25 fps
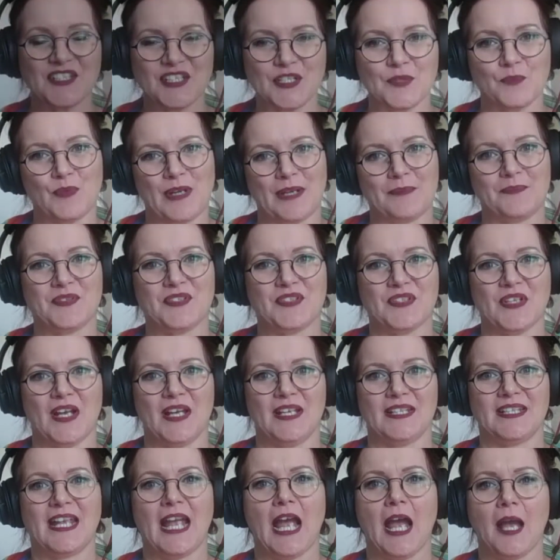and
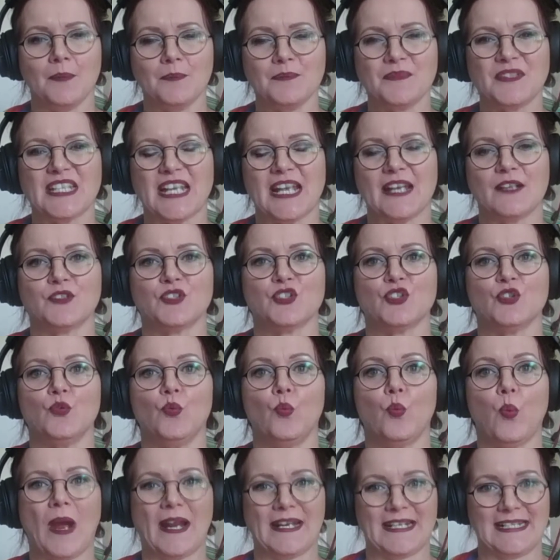website come down
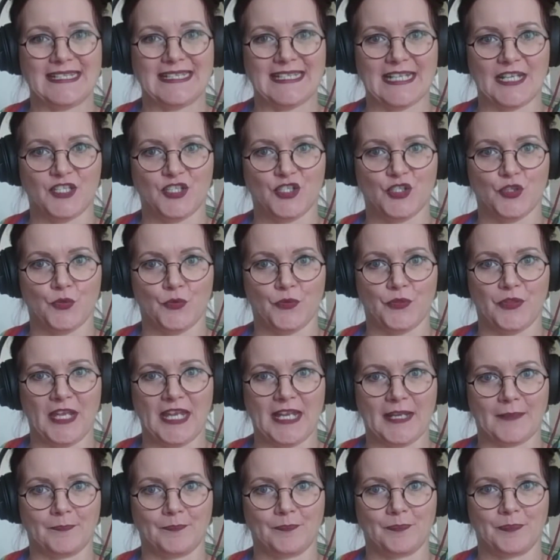to one essential
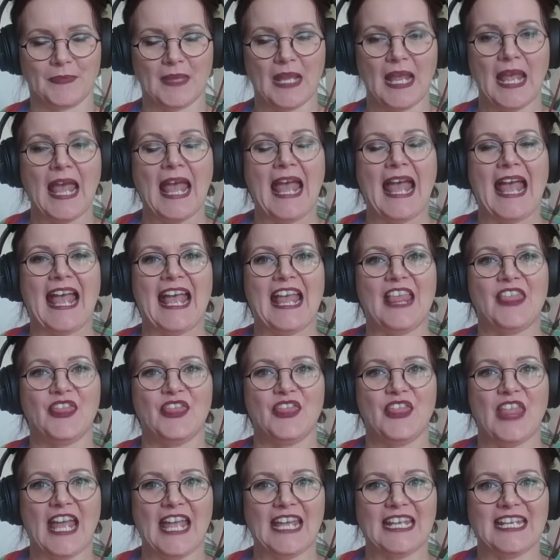thing,
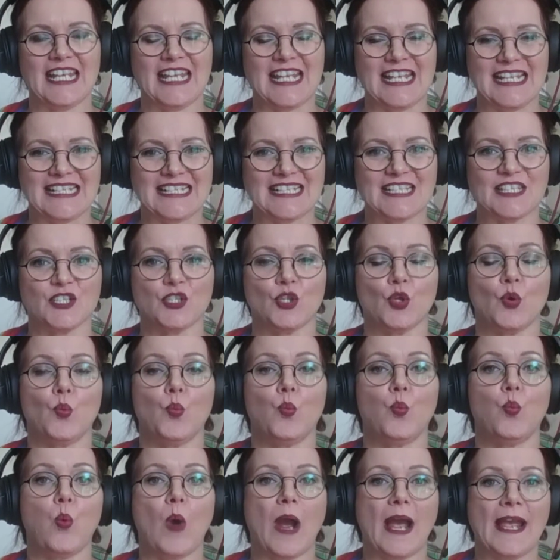and that is the
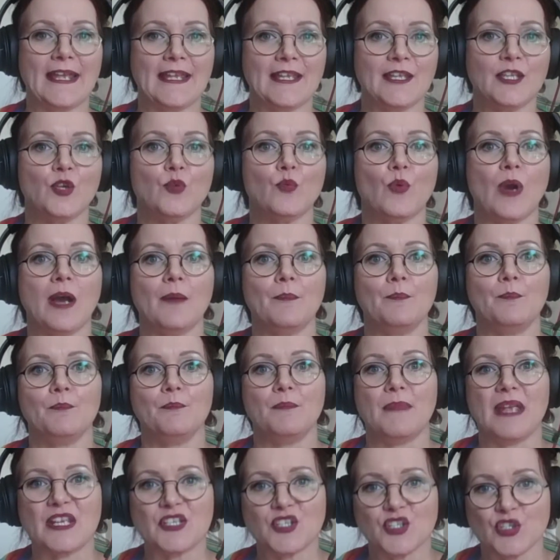way you are
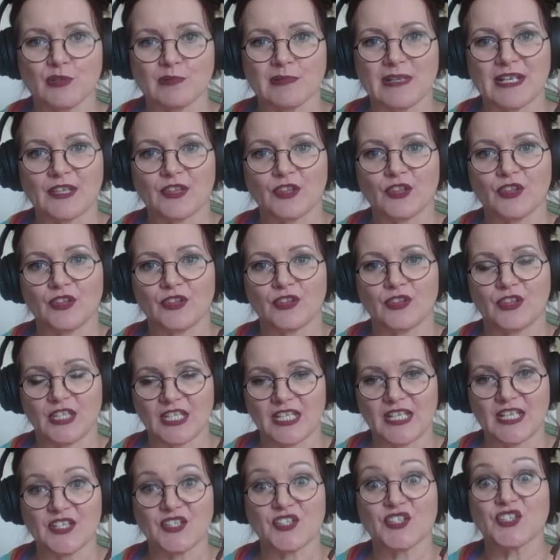measuring
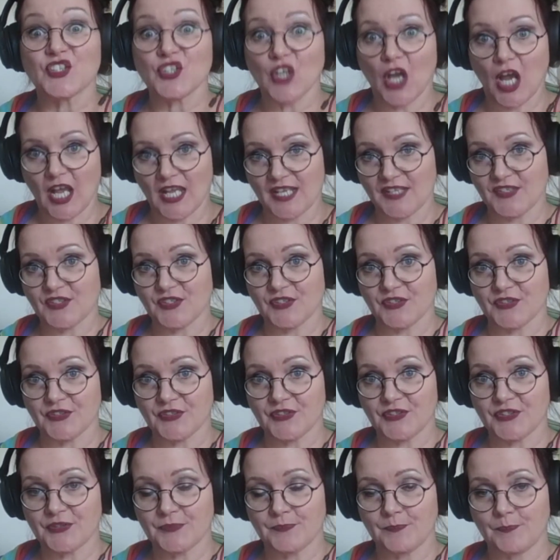the
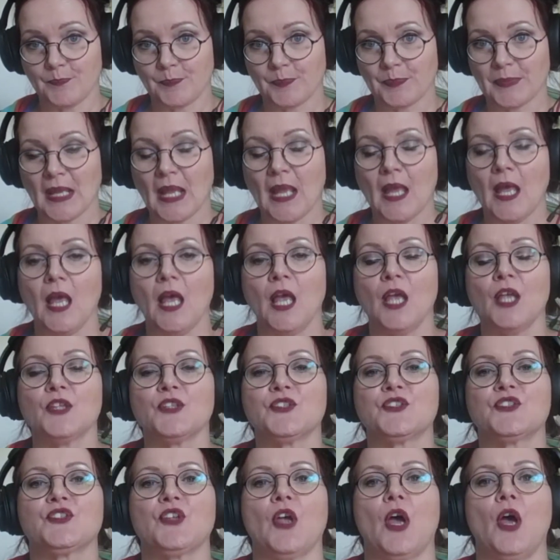sizes.
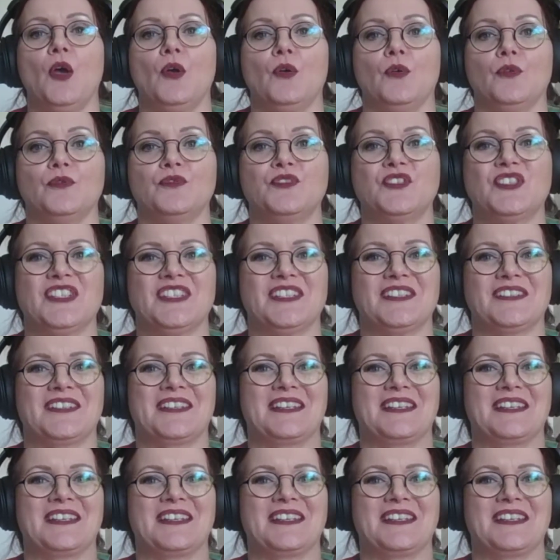So to